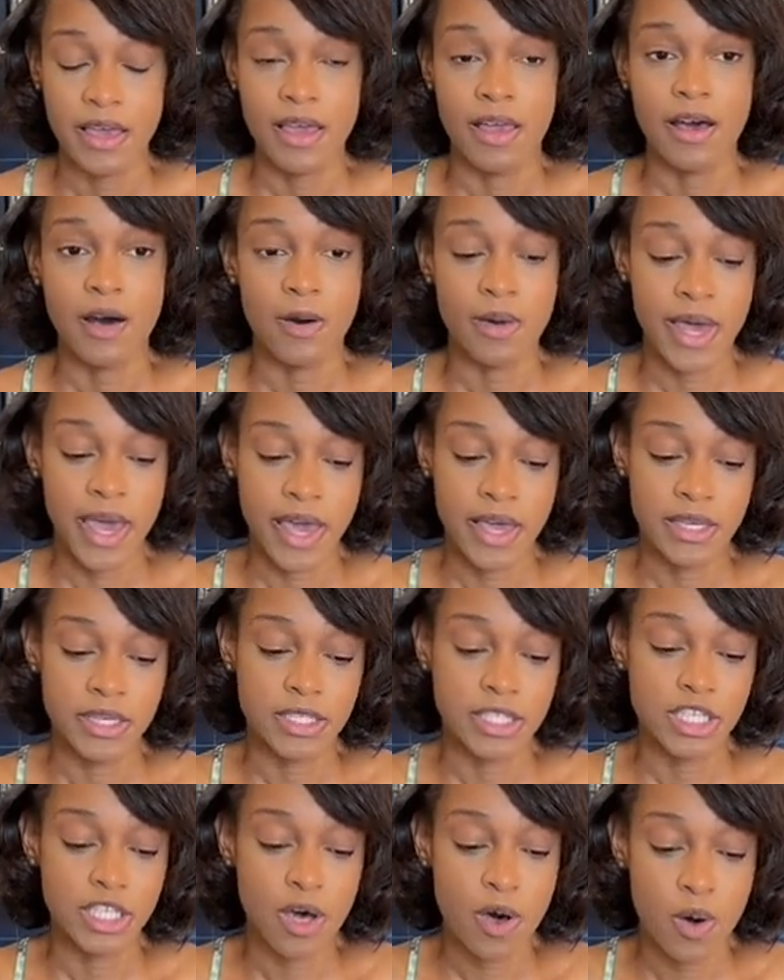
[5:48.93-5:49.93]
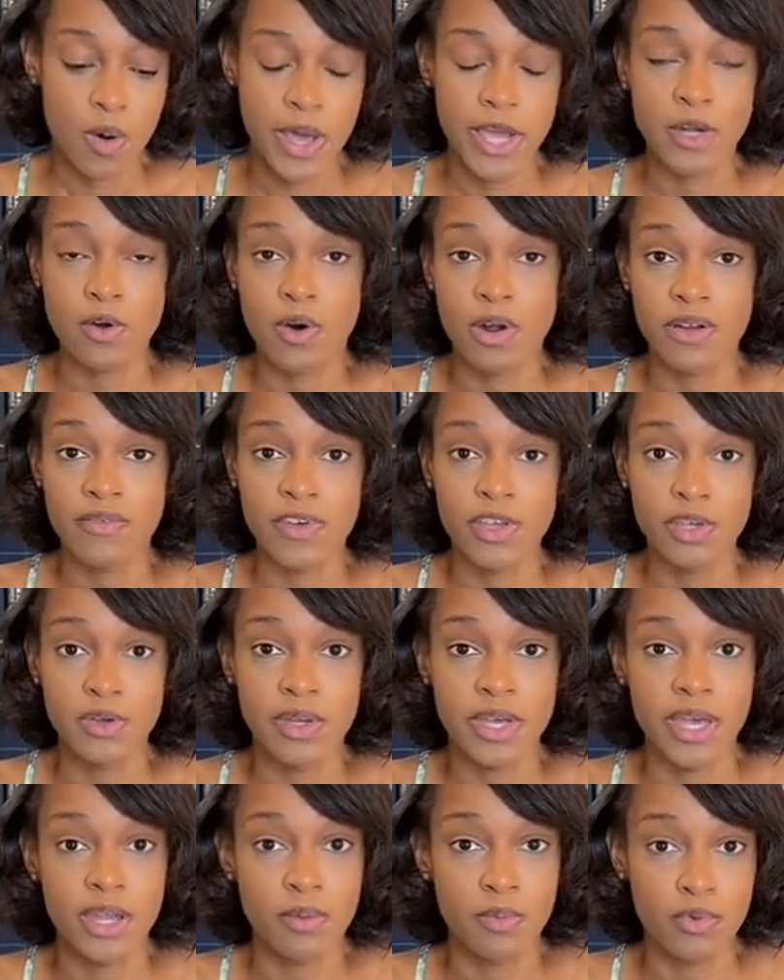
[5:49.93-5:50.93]
Okay, so in order for you to
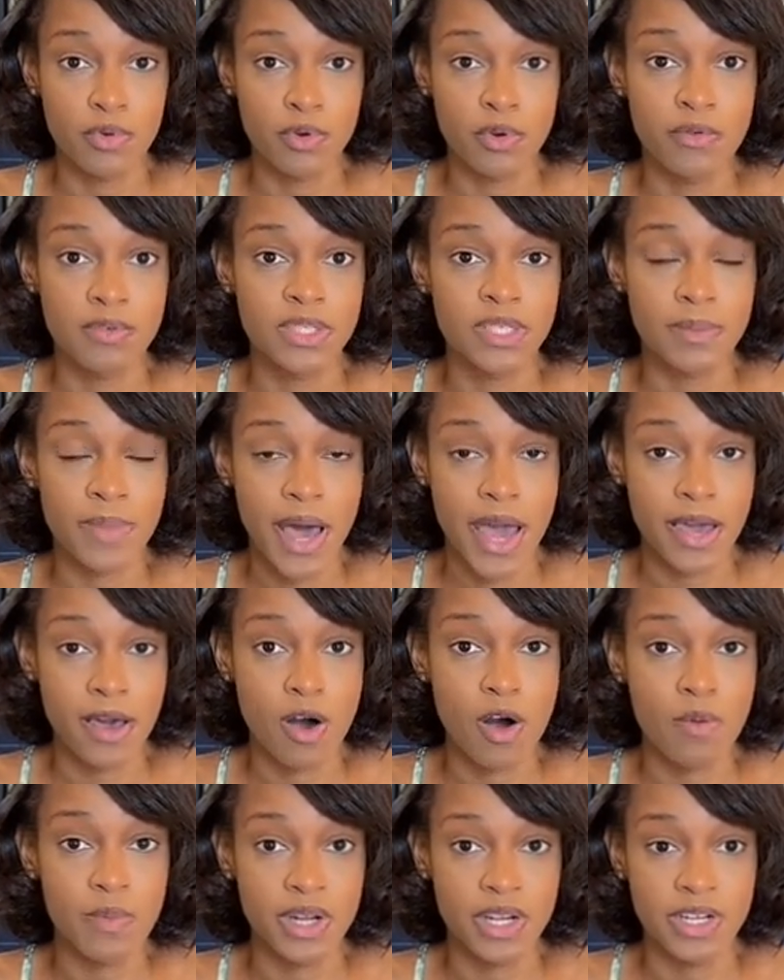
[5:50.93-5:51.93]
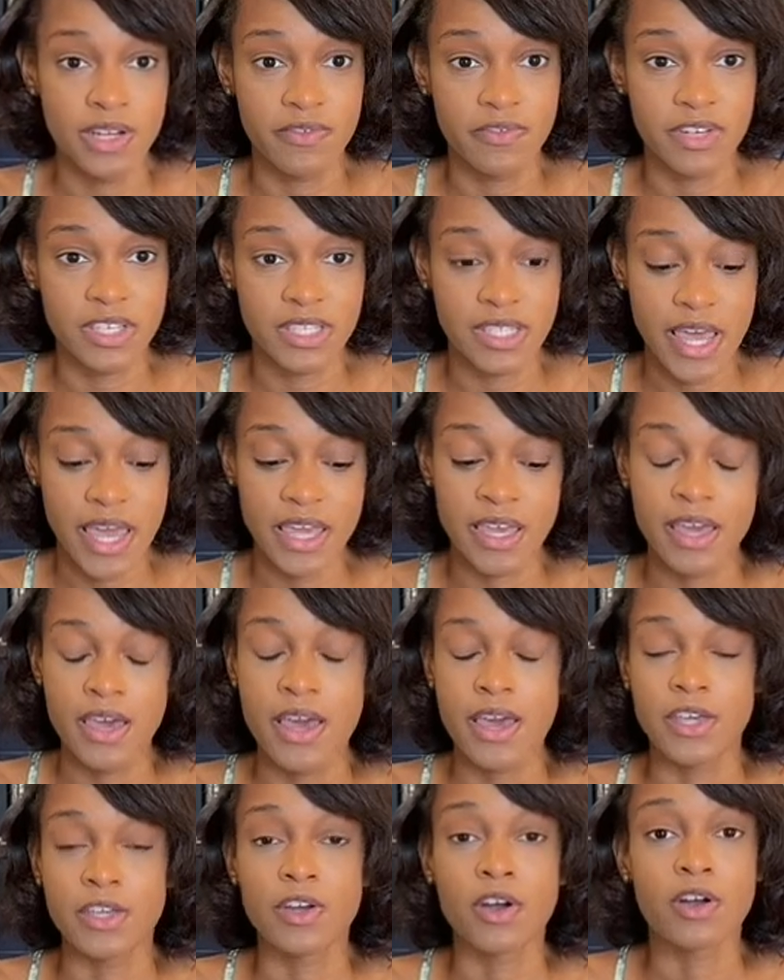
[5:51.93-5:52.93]
get approved to buy a home in a different state,
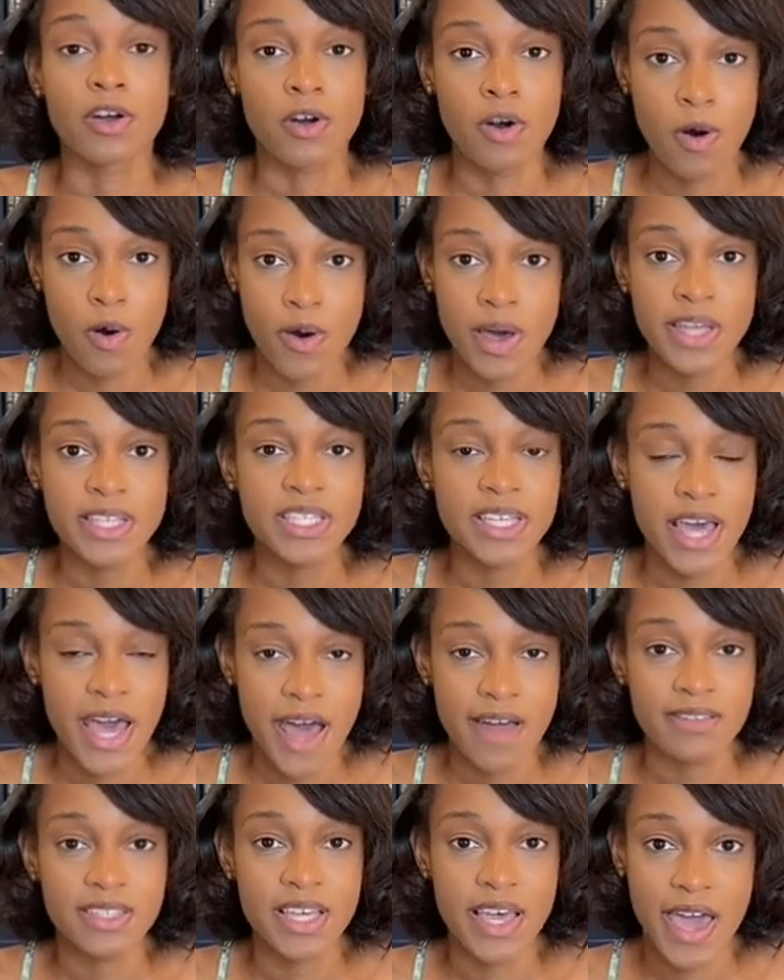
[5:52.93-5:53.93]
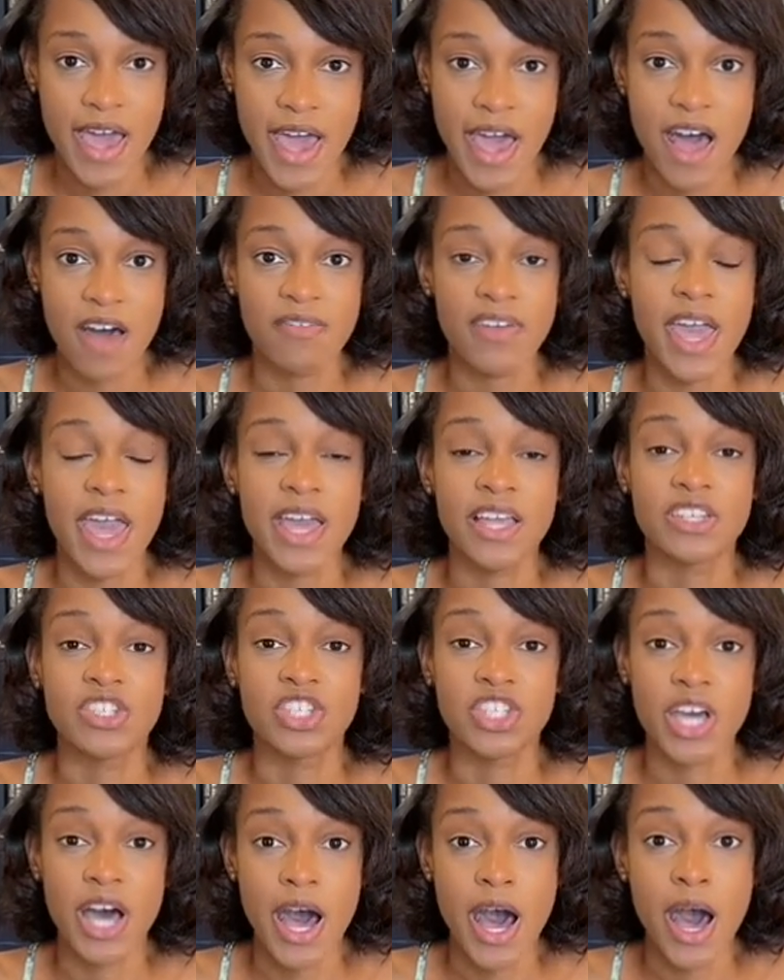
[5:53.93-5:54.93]
you're going to have a
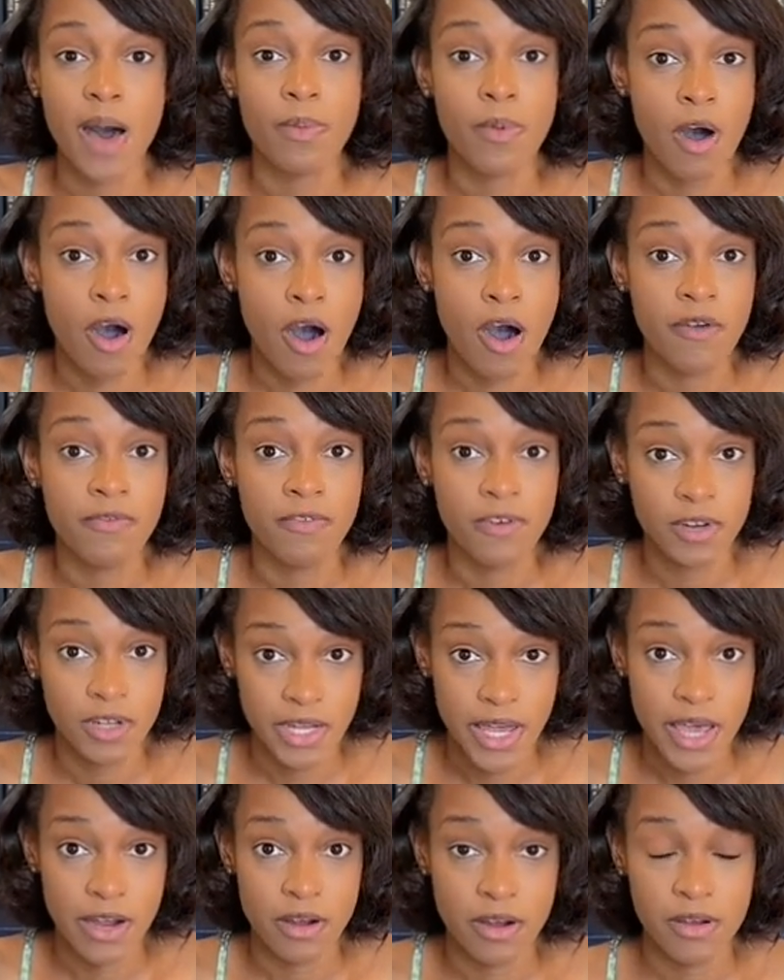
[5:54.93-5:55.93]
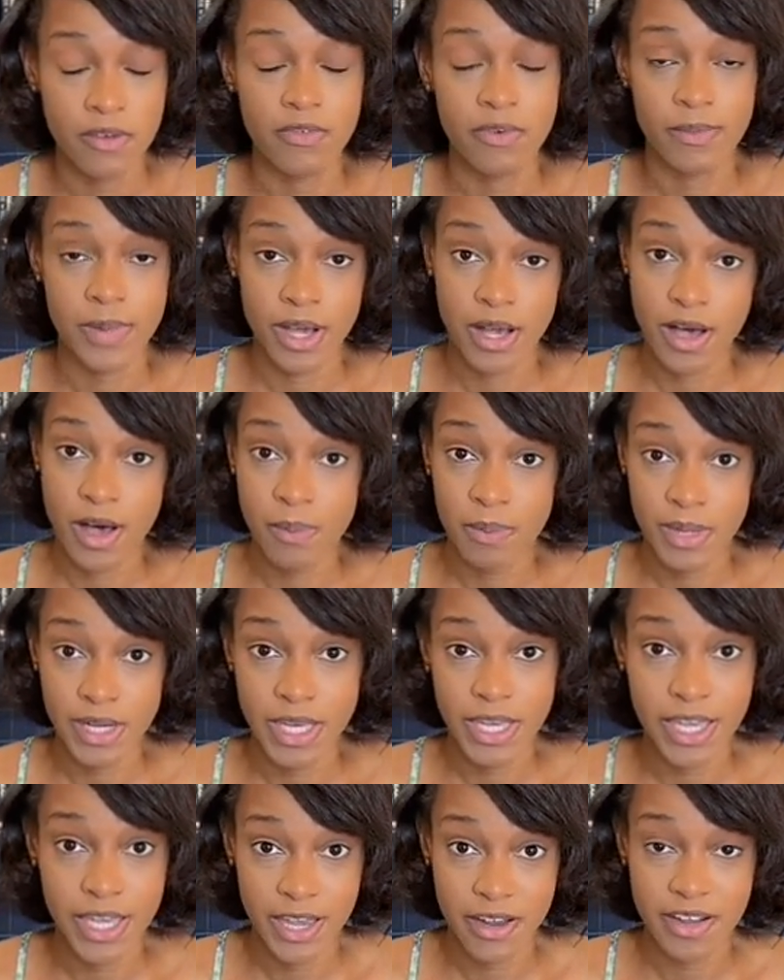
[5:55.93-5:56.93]
job offer letter from a
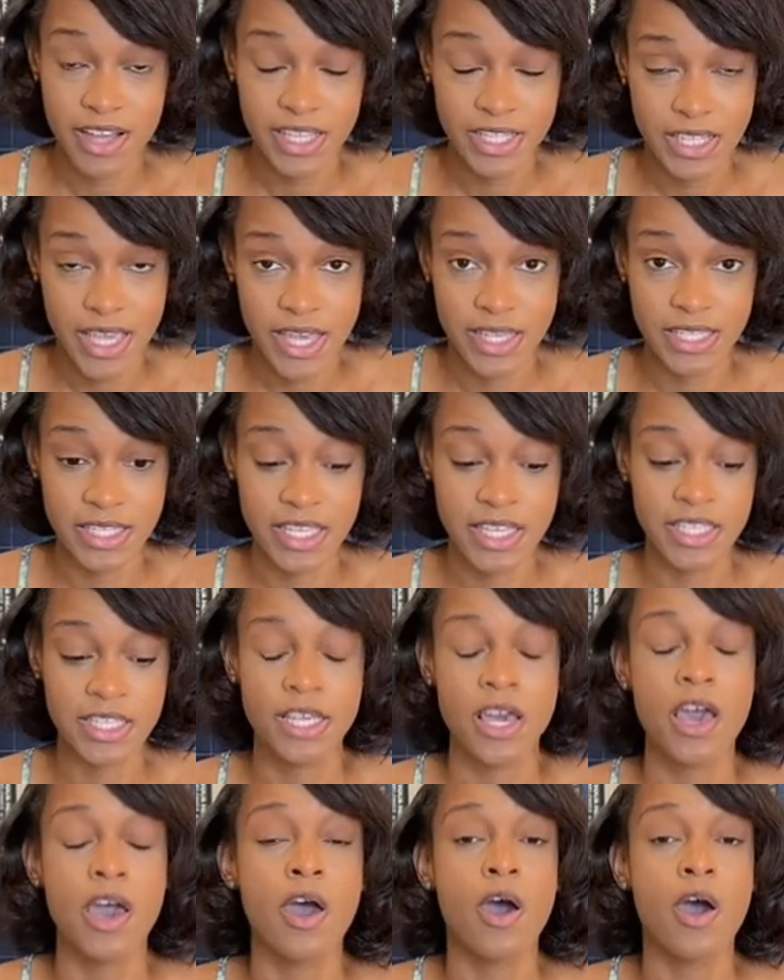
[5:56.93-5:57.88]
company here in Texas,